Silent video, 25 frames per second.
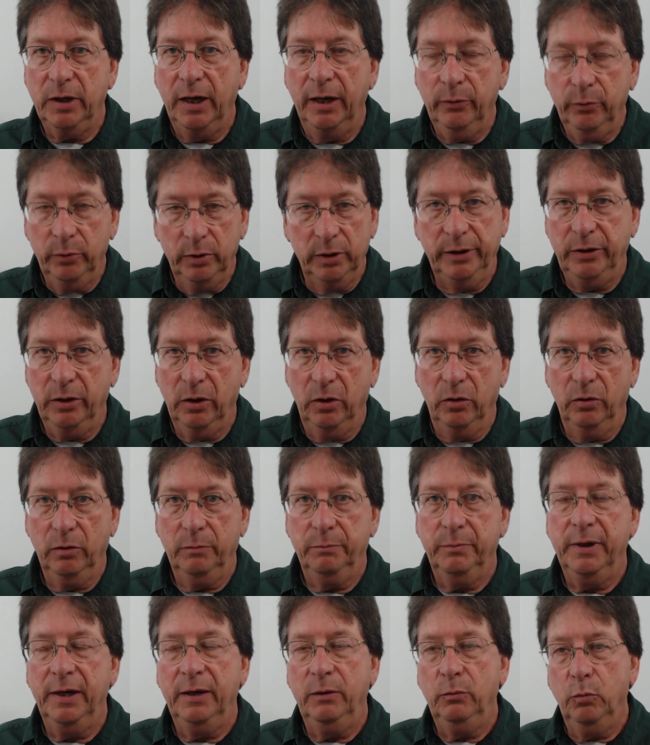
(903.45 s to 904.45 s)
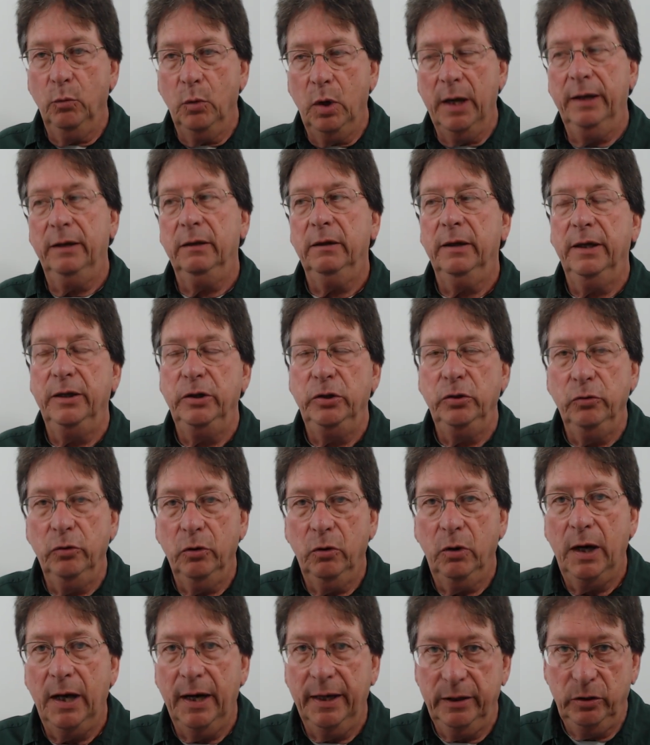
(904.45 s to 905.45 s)
I really don't, but I want to let you
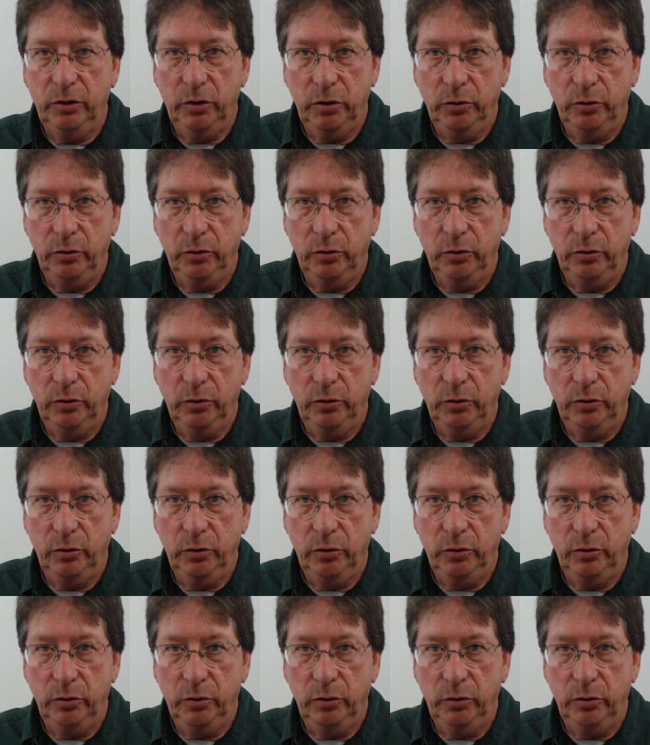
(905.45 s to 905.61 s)
know how to